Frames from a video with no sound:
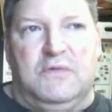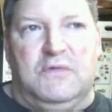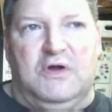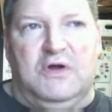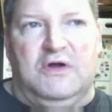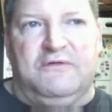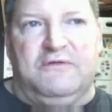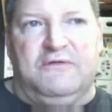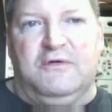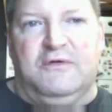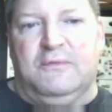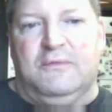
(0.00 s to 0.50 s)

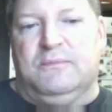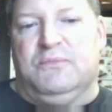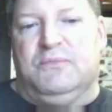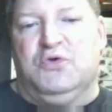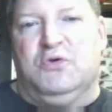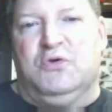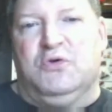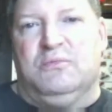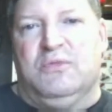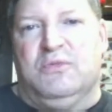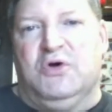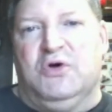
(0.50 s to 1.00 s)
I've helped
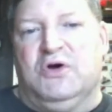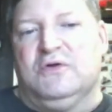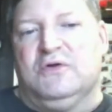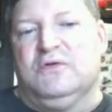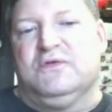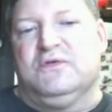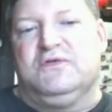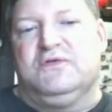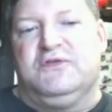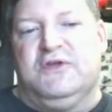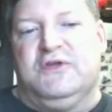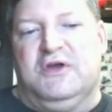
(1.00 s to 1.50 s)
build
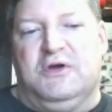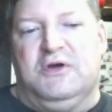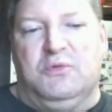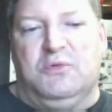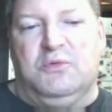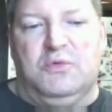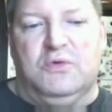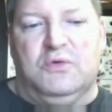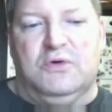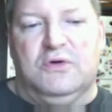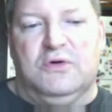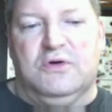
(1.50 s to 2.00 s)
models that
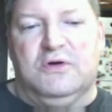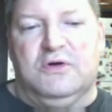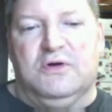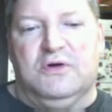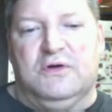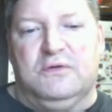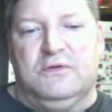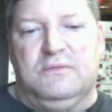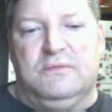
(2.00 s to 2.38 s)
were